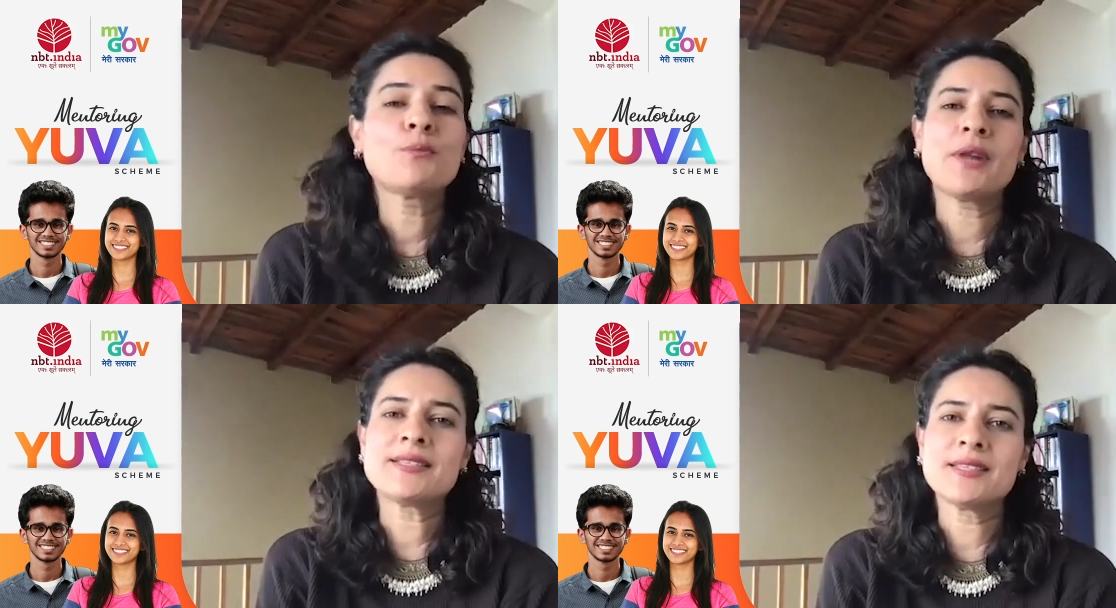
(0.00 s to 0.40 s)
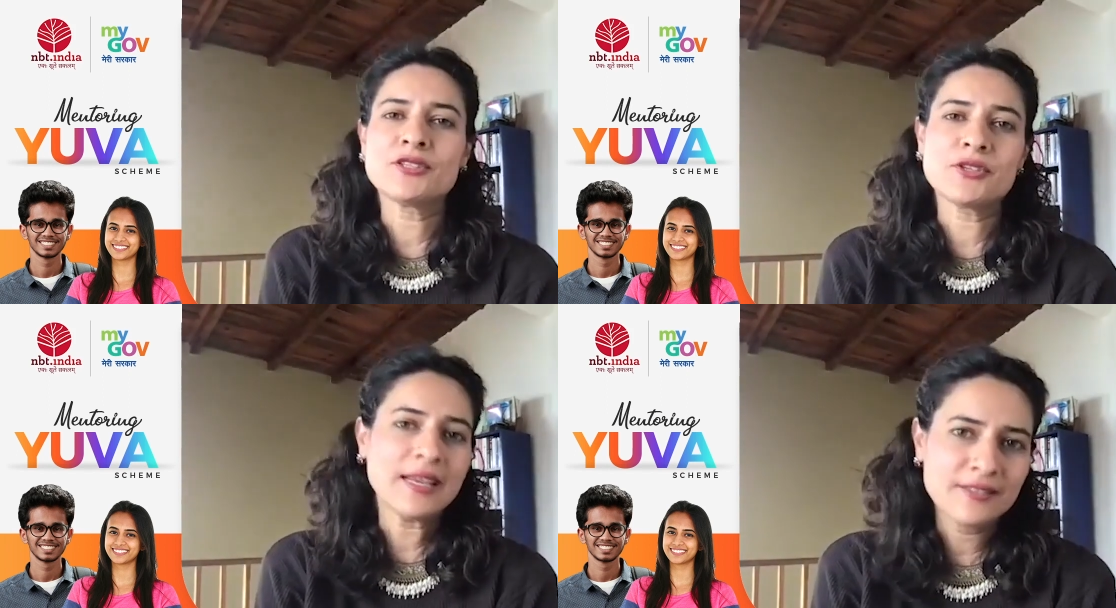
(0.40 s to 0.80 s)

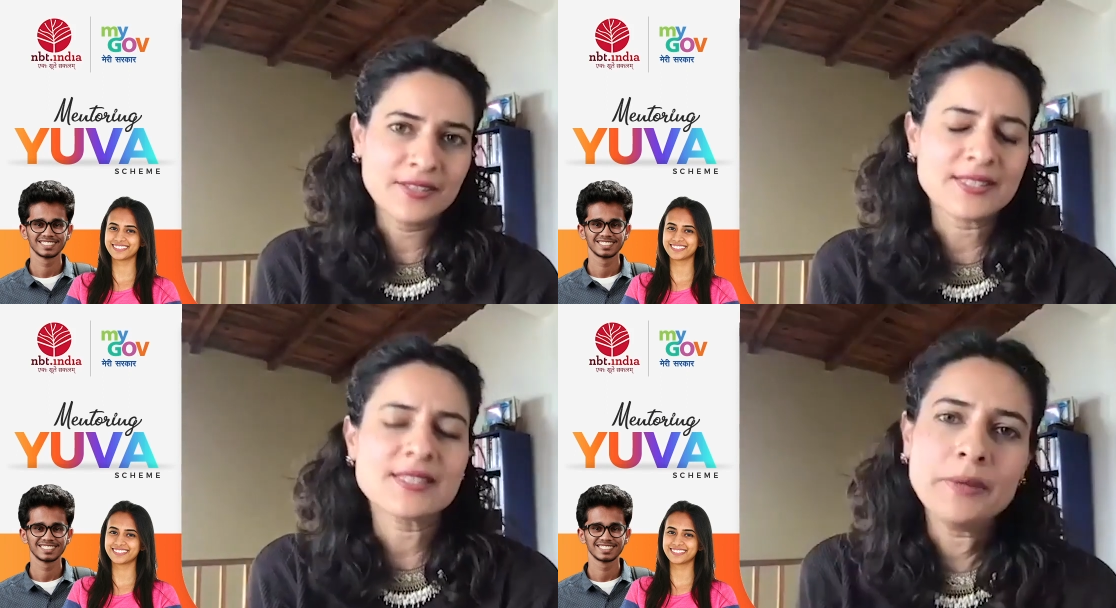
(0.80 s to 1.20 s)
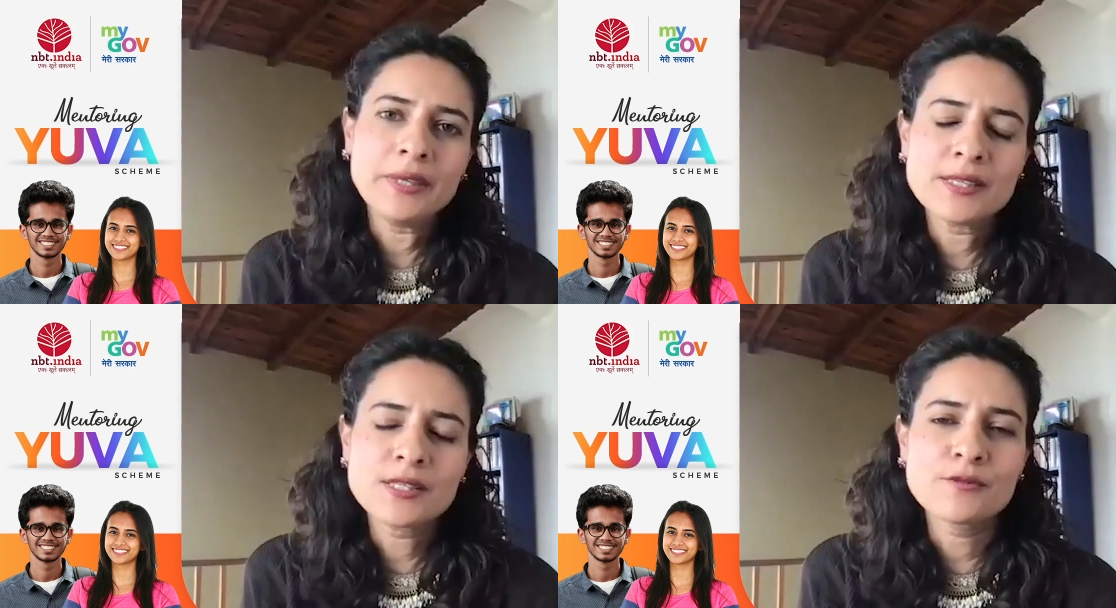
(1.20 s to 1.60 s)
Speaker 1: present relevance,
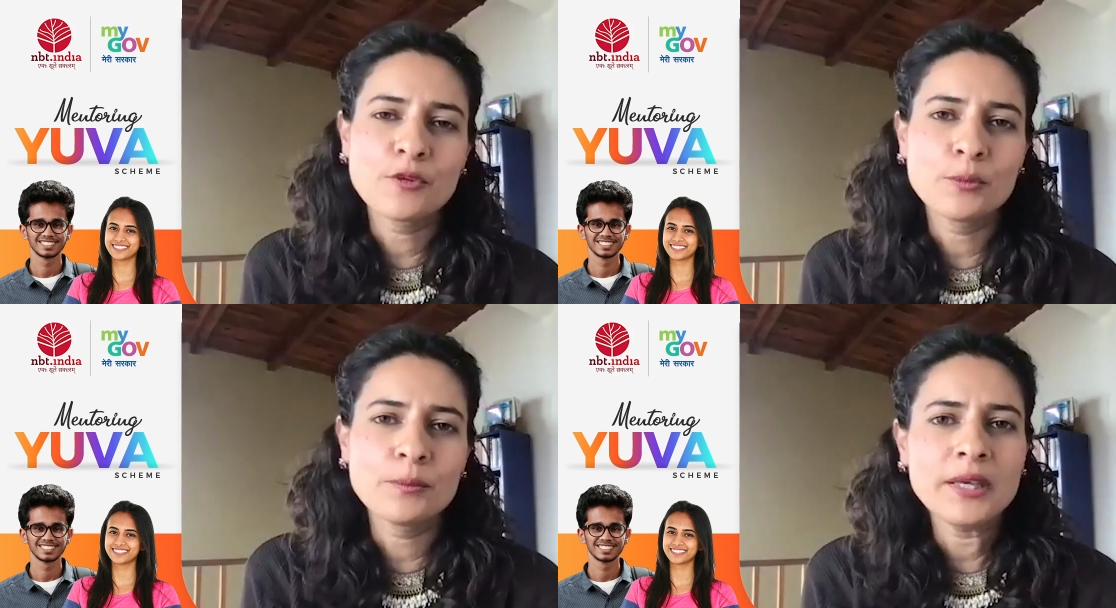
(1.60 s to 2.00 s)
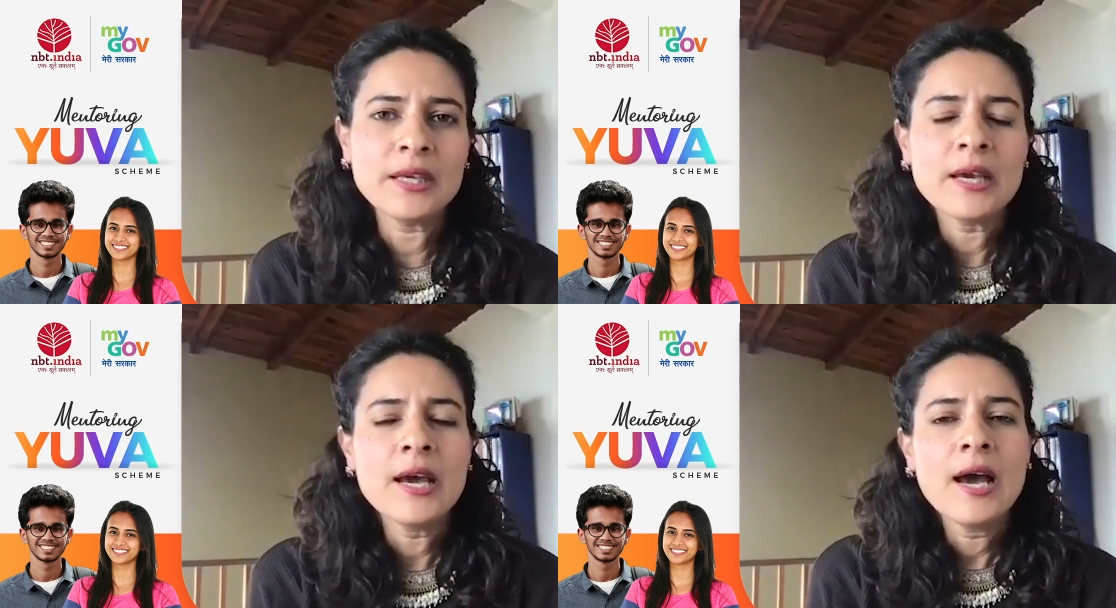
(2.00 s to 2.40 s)
that's
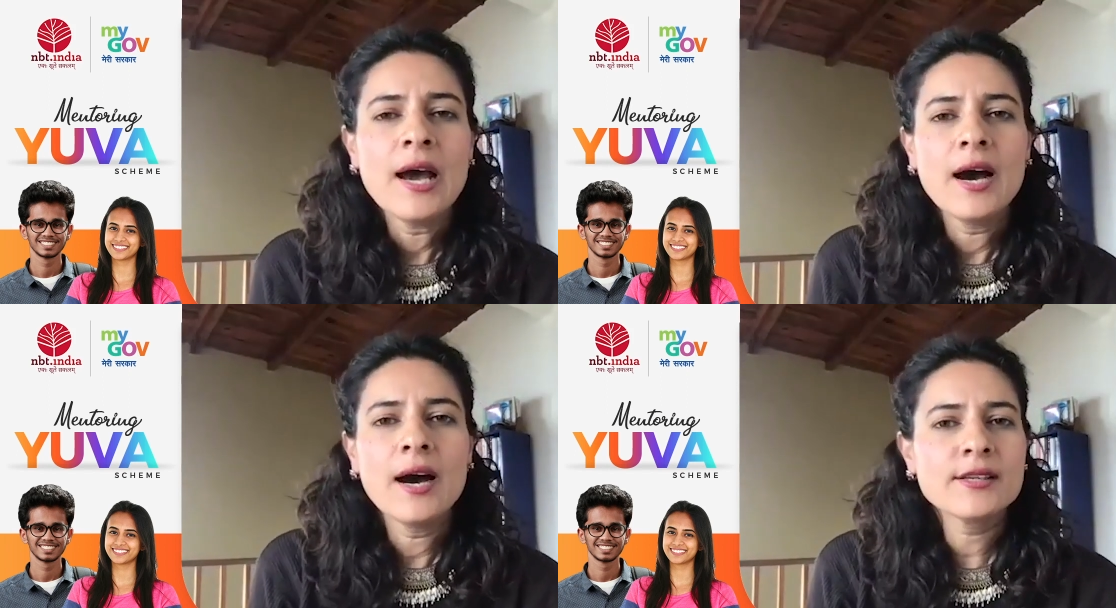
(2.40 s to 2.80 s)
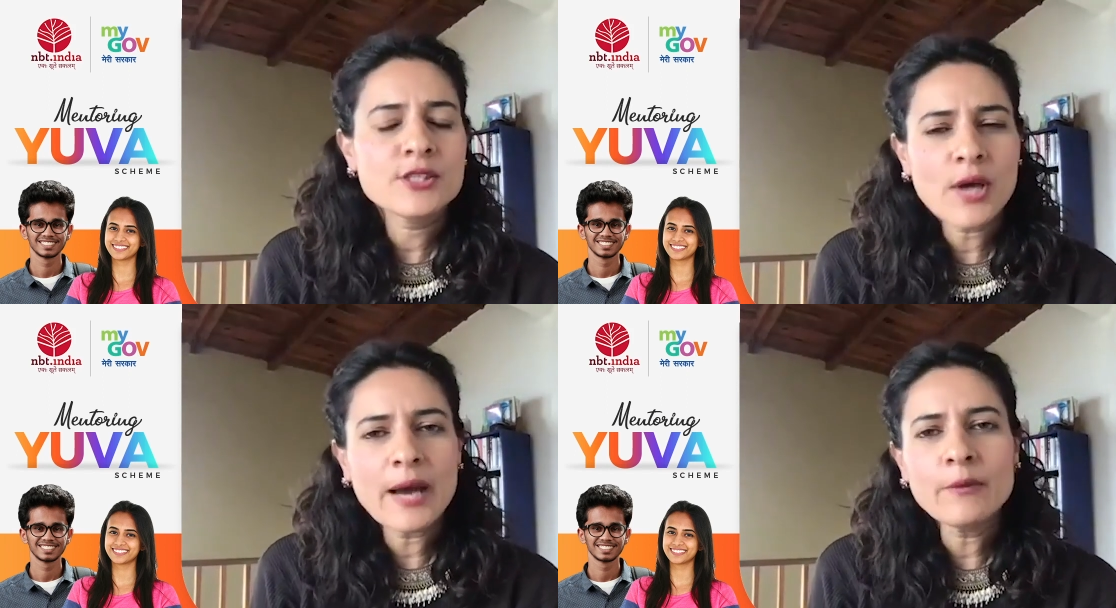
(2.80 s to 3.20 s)
also a big piece for me.